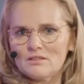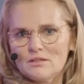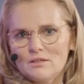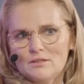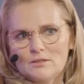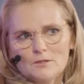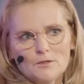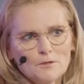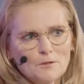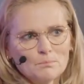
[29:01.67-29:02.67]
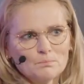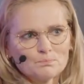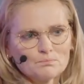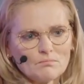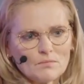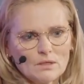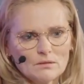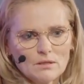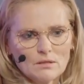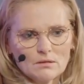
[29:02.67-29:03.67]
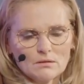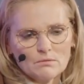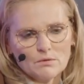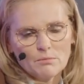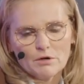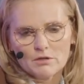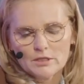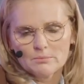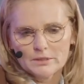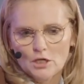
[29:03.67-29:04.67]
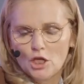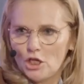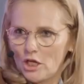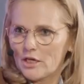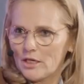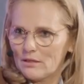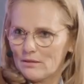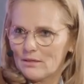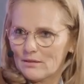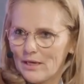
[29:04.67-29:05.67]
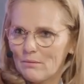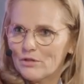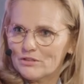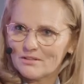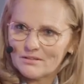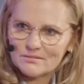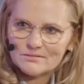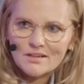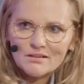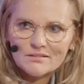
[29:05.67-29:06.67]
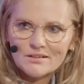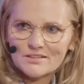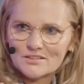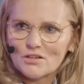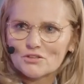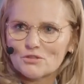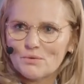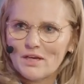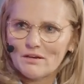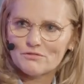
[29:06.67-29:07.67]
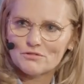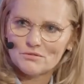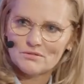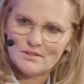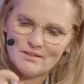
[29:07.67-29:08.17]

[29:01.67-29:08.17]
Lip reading: And I think we were a little bit unlucky in that game, but unluck is also we have to...